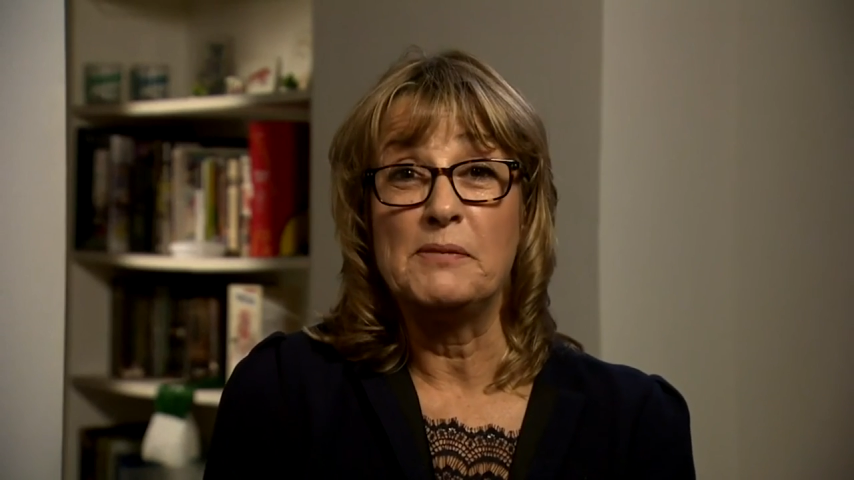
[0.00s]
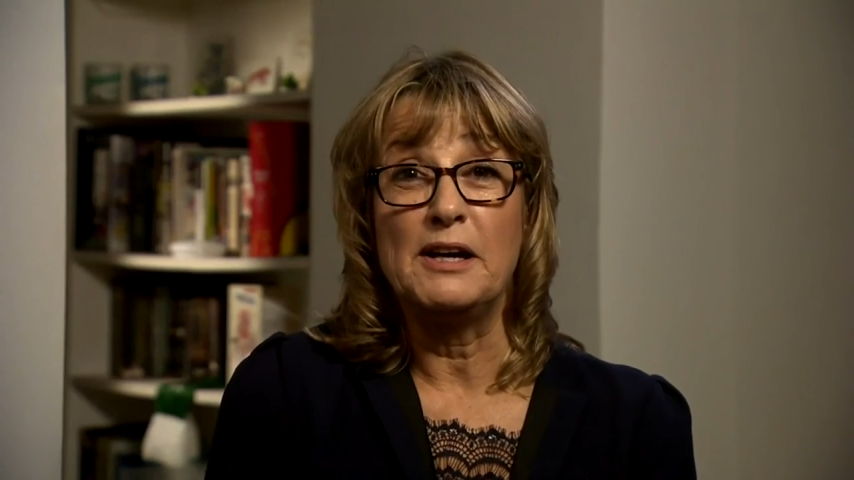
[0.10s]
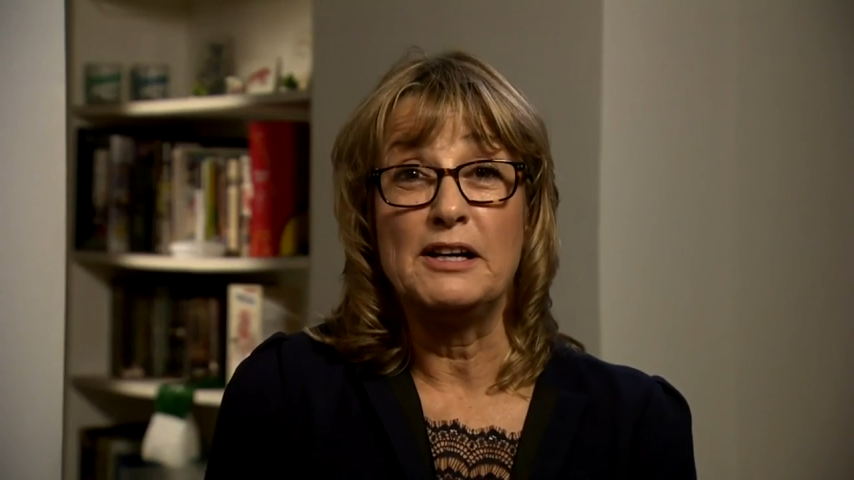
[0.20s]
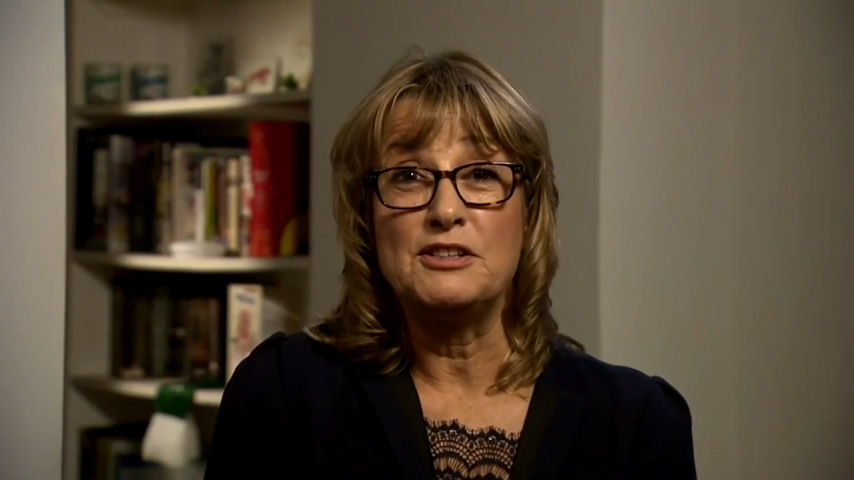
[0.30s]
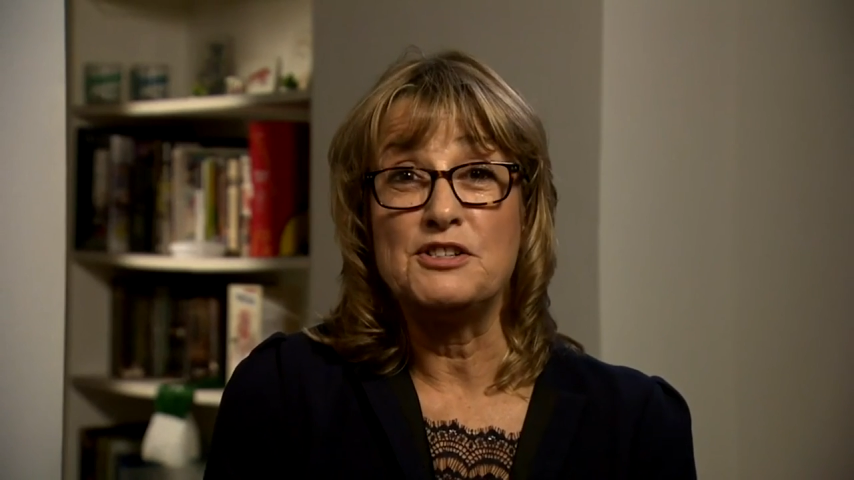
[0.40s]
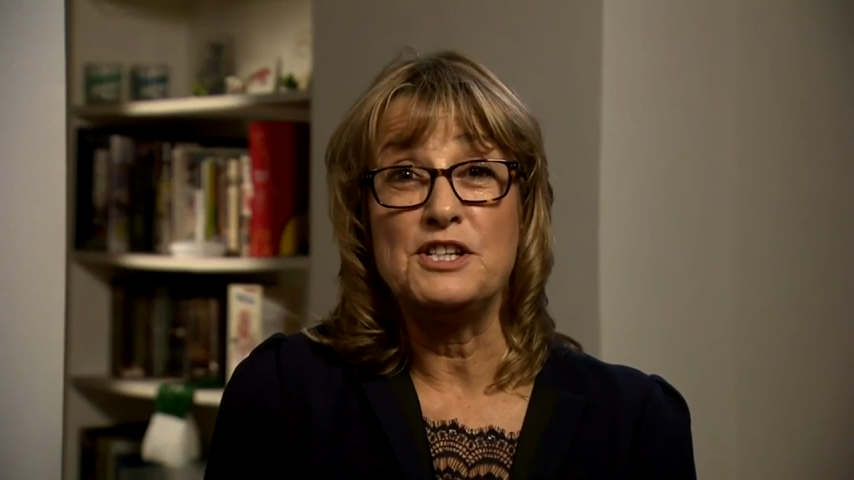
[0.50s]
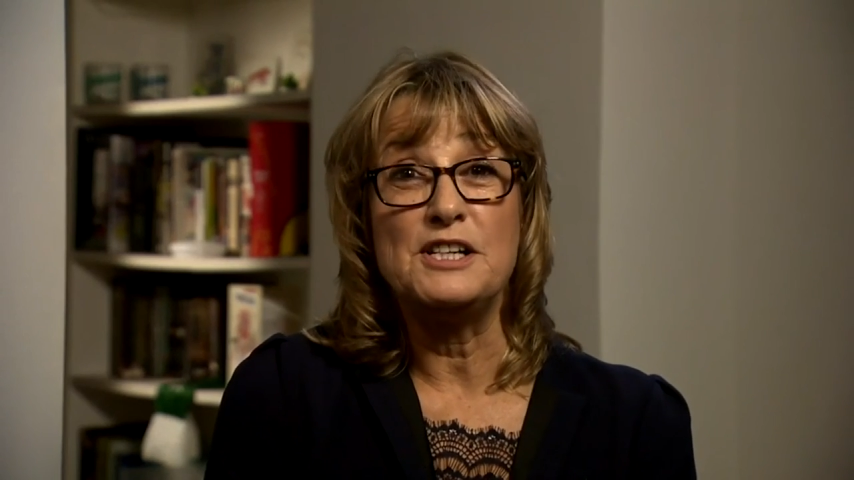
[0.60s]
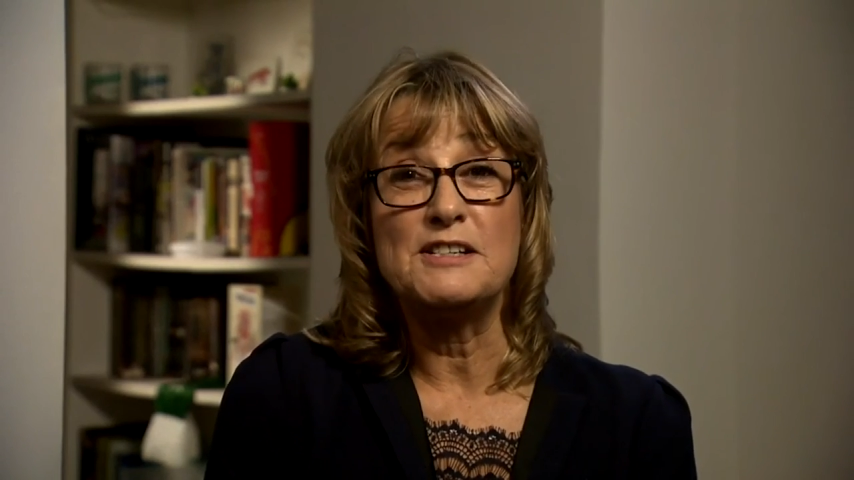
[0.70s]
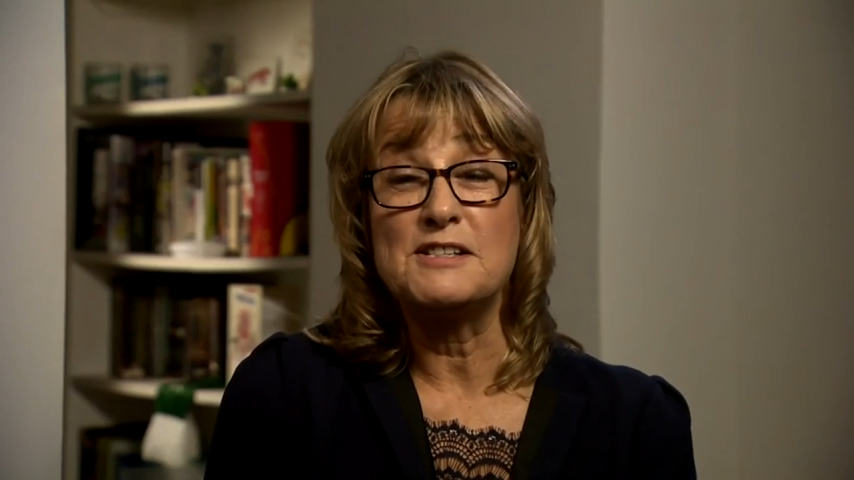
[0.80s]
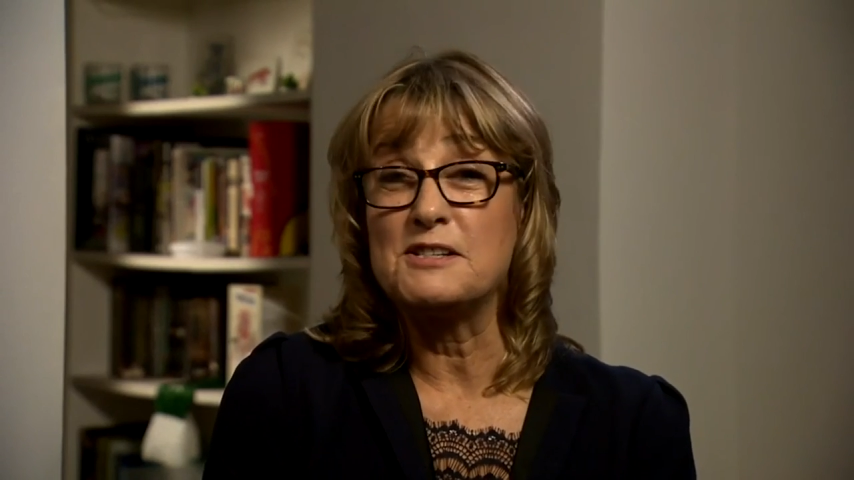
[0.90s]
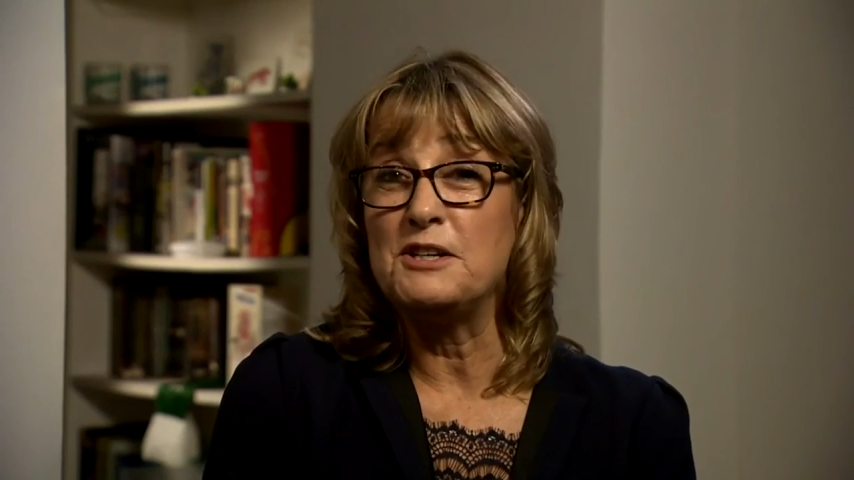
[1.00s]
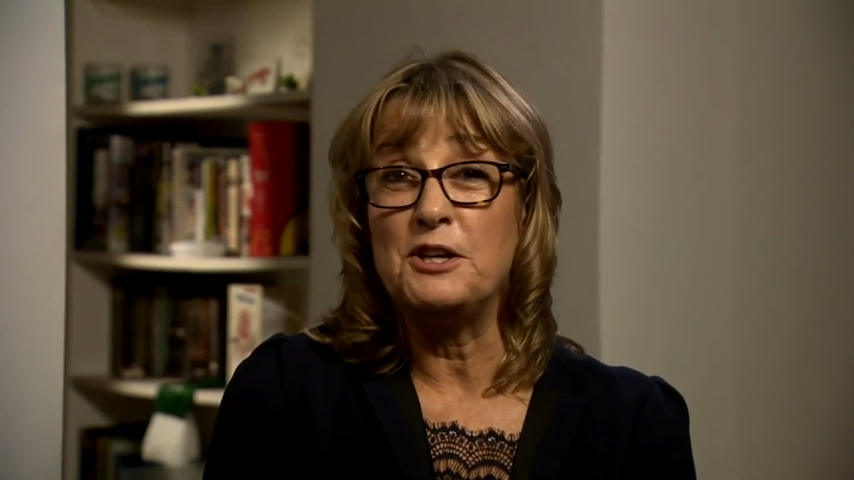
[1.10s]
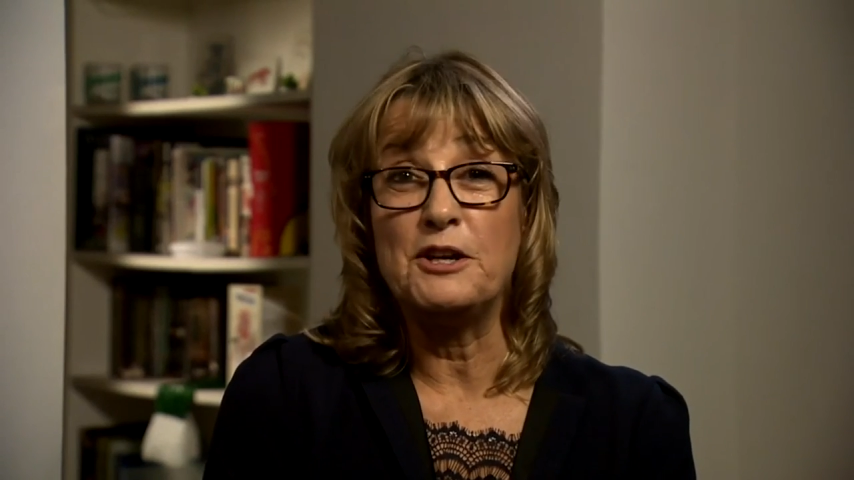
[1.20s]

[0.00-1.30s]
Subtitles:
And she's, you